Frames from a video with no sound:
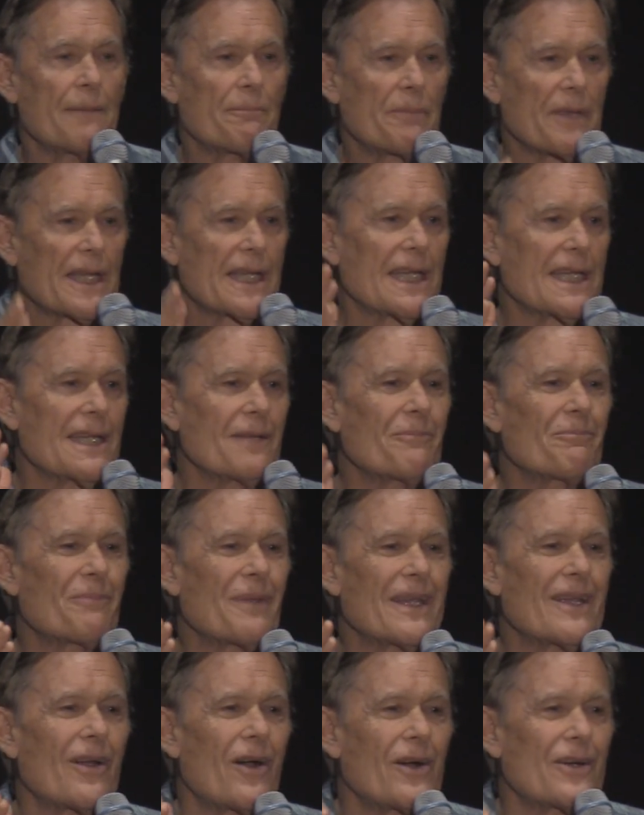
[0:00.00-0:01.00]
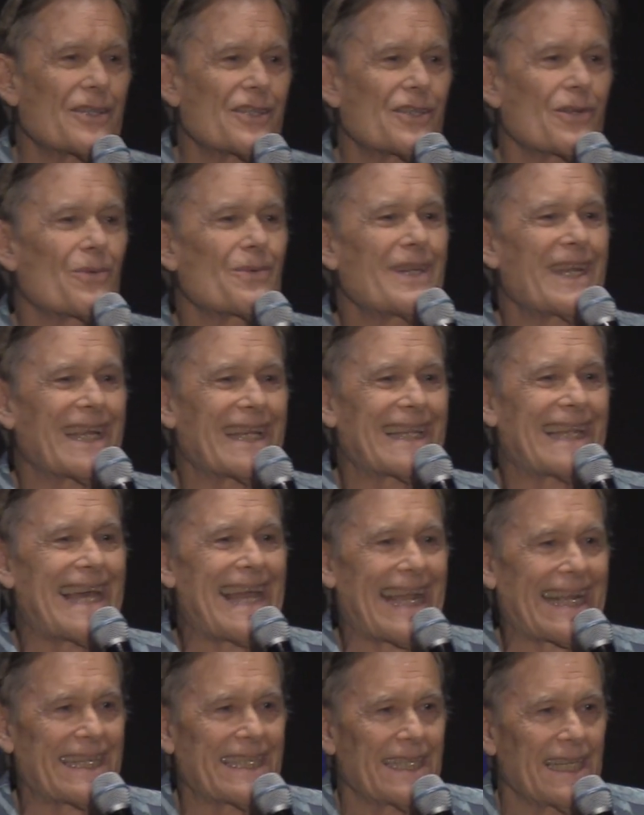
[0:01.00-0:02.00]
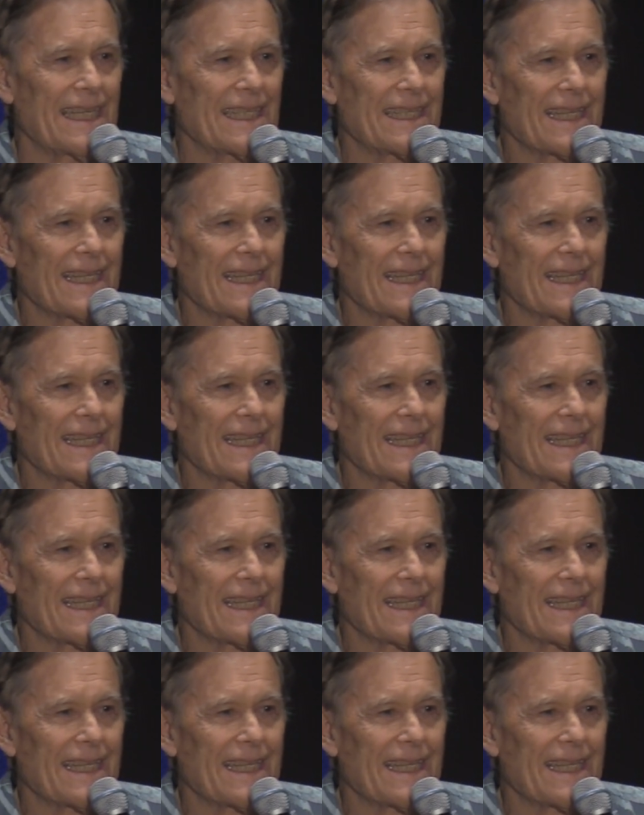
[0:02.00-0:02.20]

It can be also neglect.